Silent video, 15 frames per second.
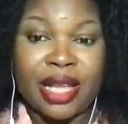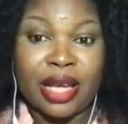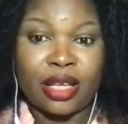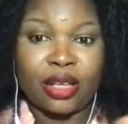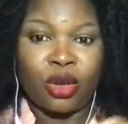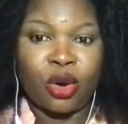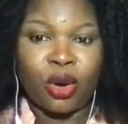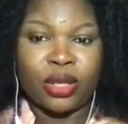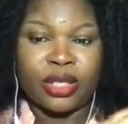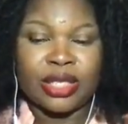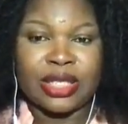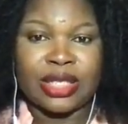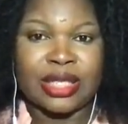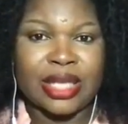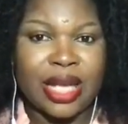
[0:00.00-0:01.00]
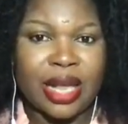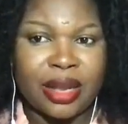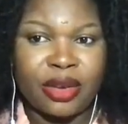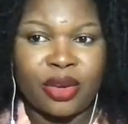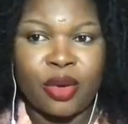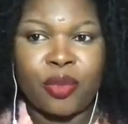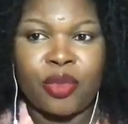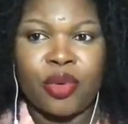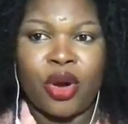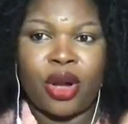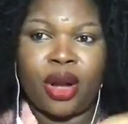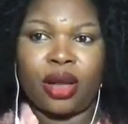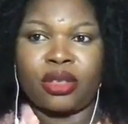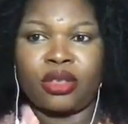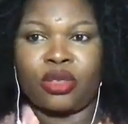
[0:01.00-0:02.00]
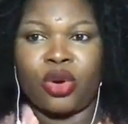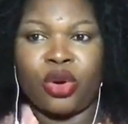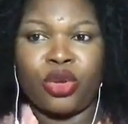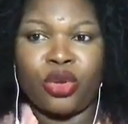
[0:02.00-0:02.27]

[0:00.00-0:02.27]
like you're selling your product, or